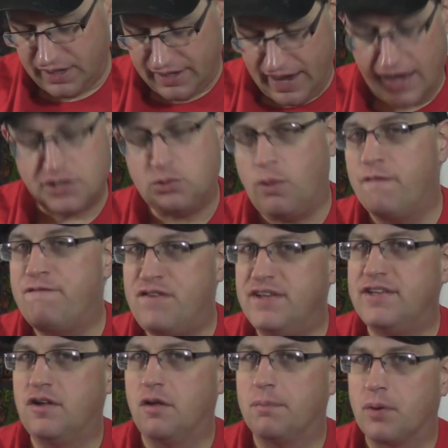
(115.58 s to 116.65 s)
to get an actual
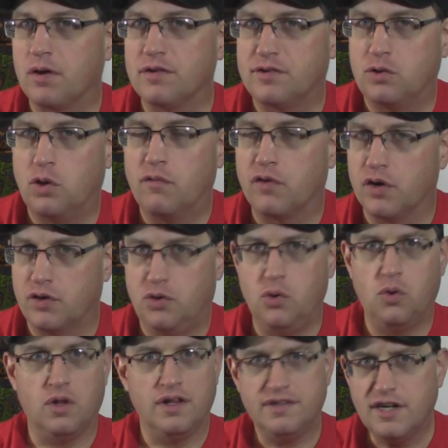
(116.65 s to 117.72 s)
physical person over at
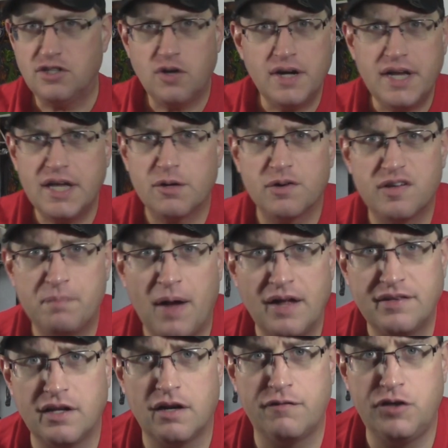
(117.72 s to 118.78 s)
Google. It's like trying to get a
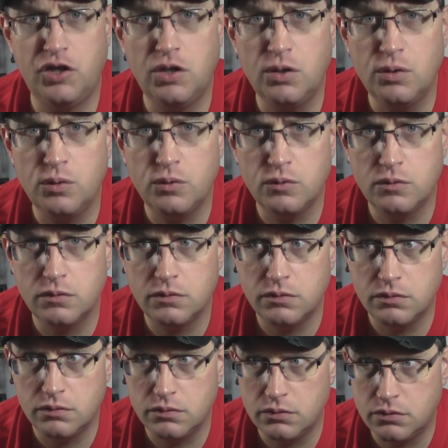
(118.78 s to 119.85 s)
response out of
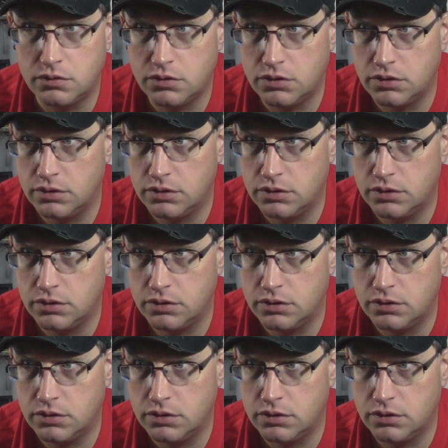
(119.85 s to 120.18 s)
you.